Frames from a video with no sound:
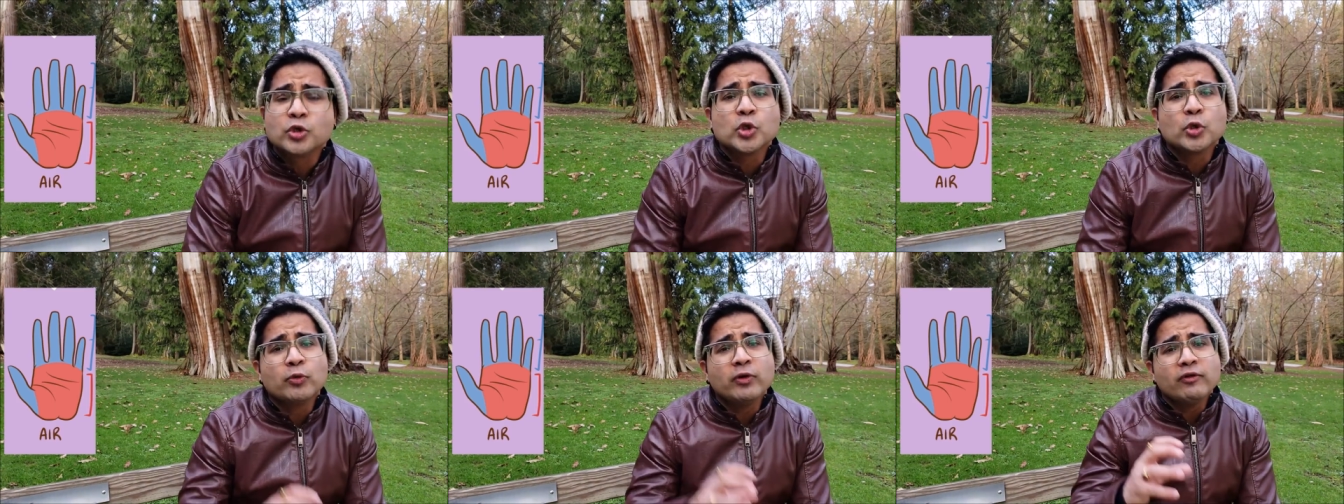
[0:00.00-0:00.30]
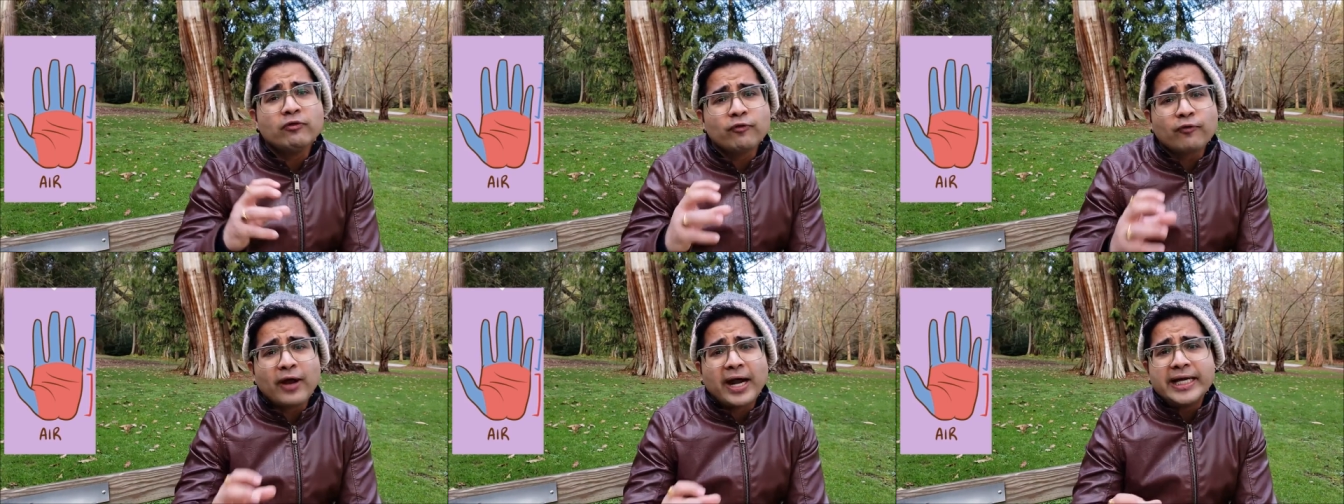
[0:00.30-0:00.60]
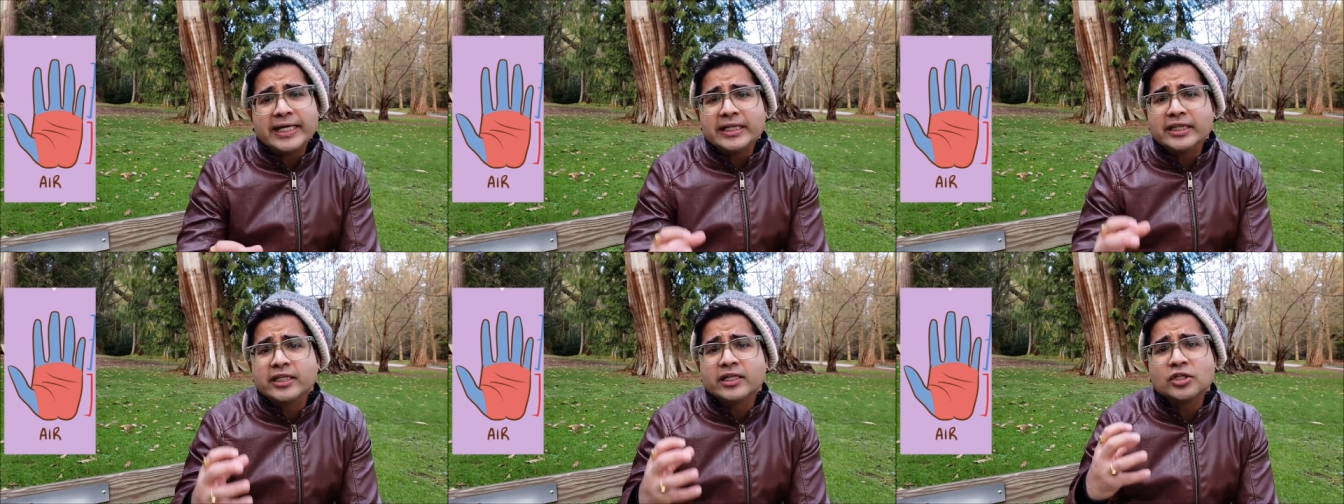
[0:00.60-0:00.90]
you will
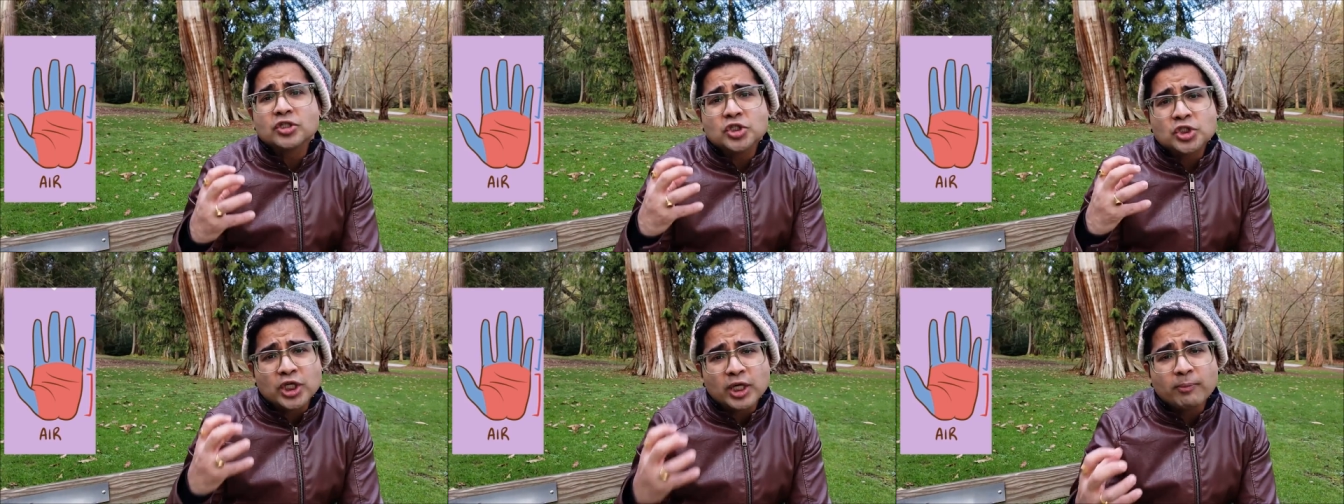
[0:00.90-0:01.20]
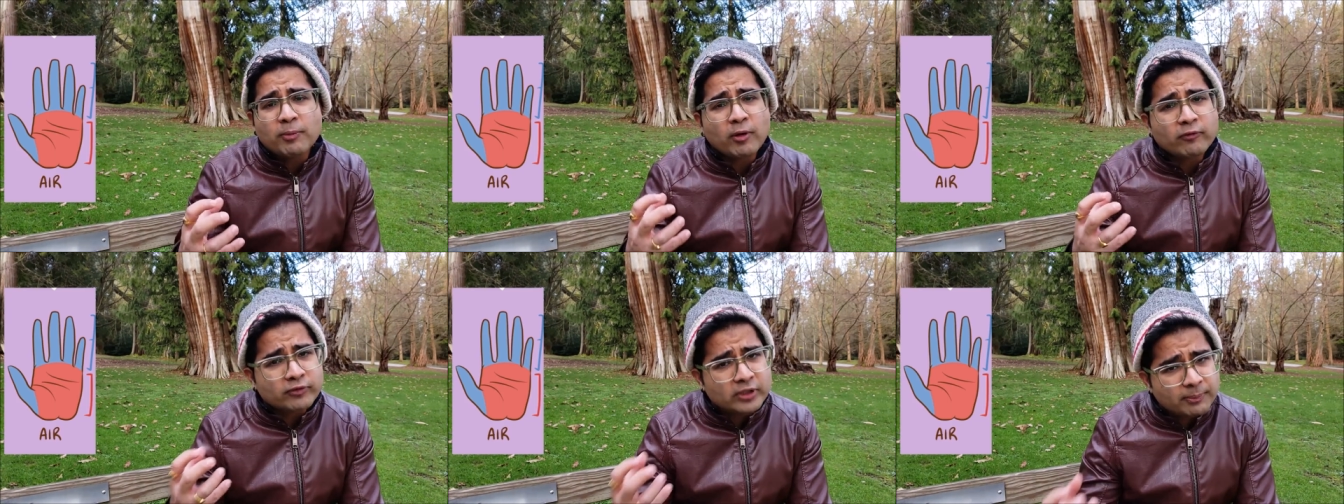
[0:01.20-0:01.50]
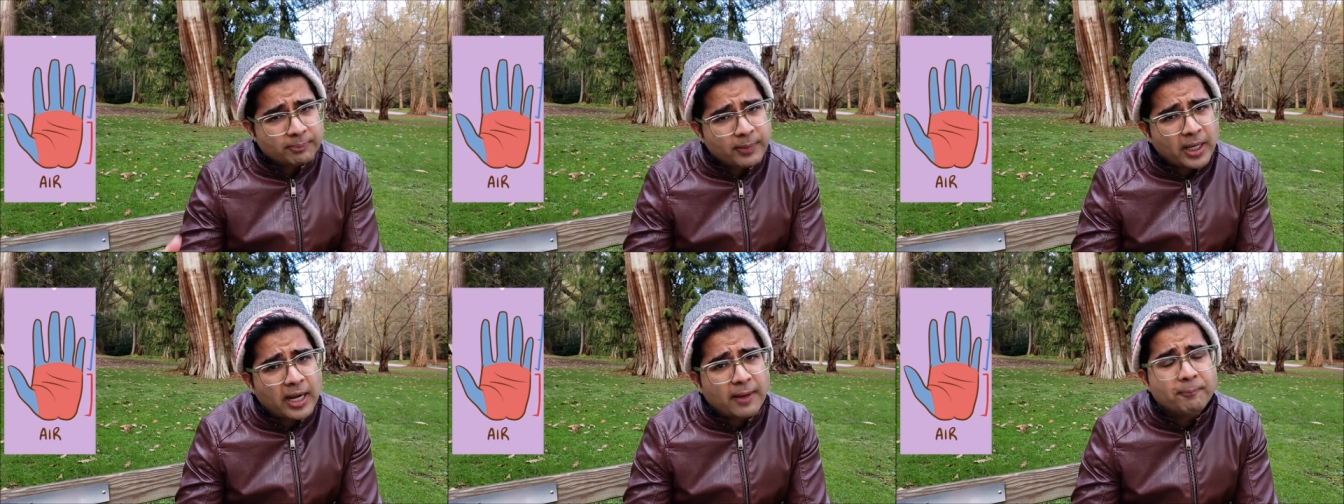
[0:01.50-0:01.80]
find the shape of
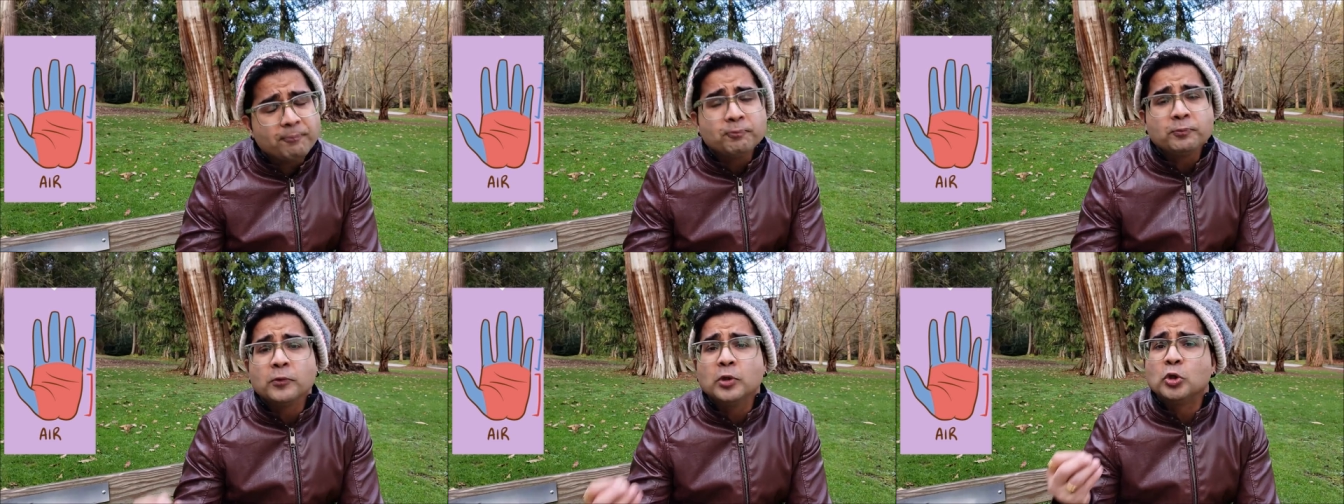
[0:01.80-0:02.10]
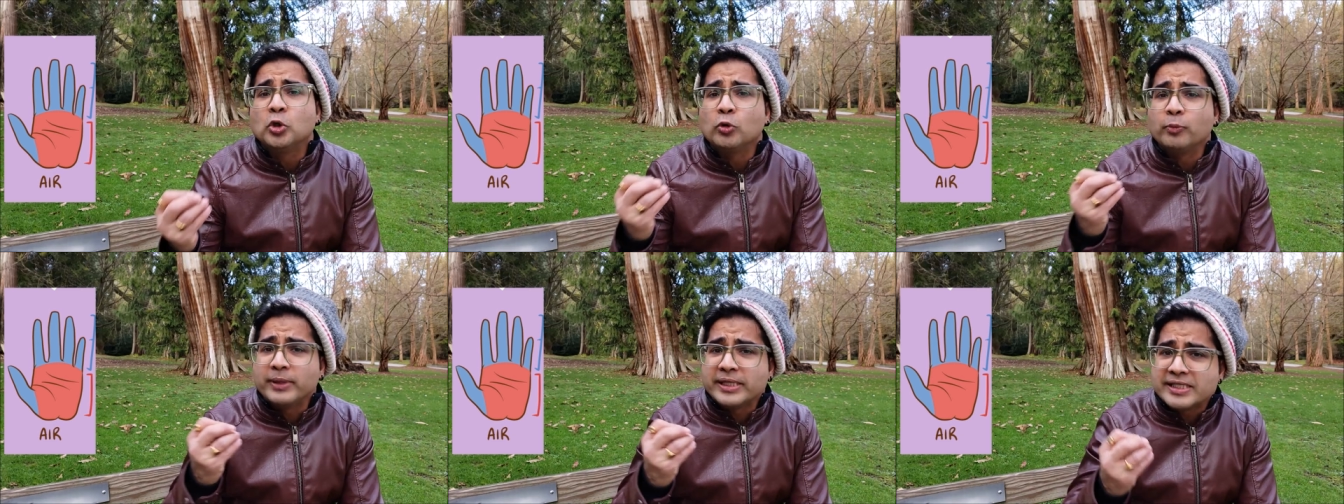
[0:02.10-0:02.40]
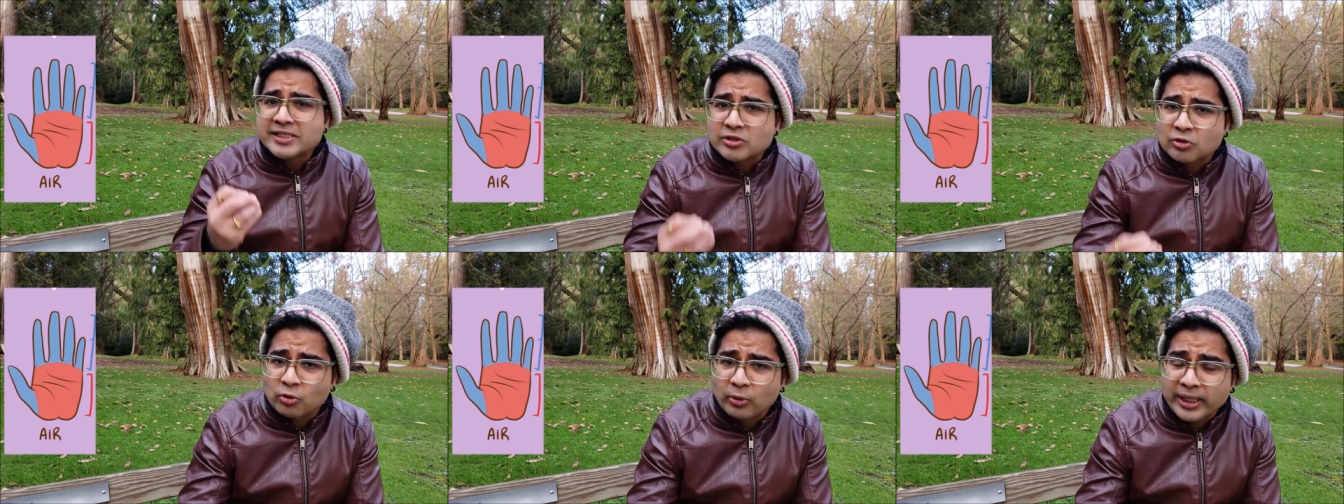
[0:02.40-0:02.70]
the palm to be
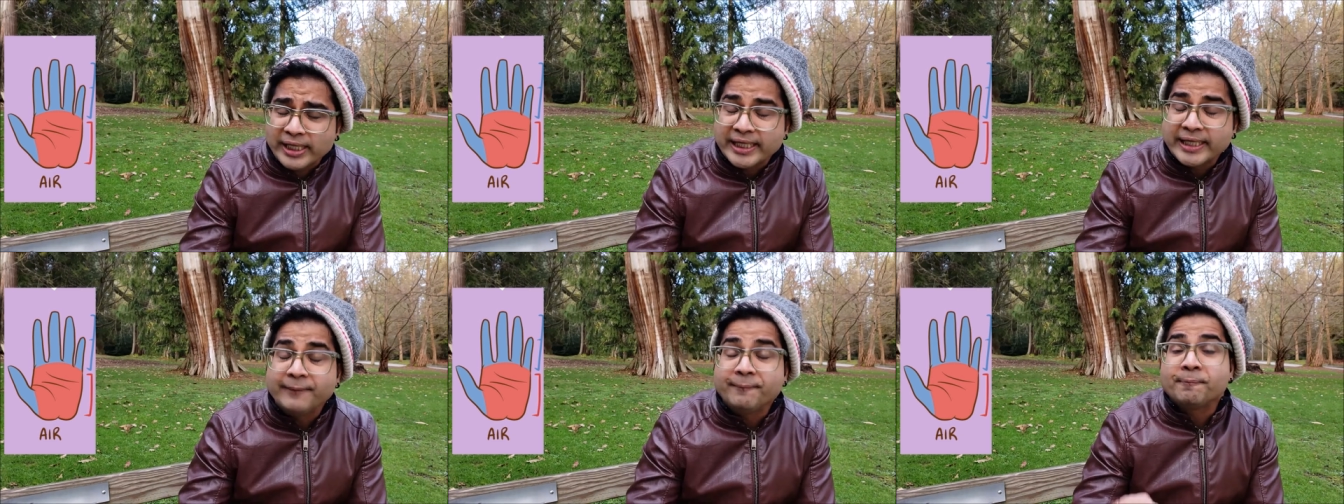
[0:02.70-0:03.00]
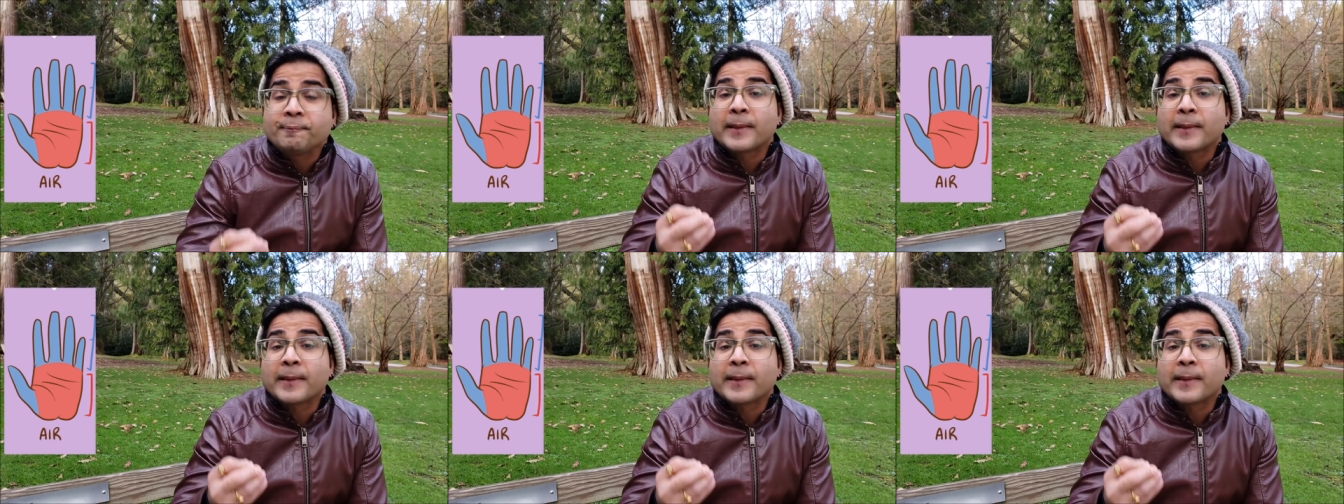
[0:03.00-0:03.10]
square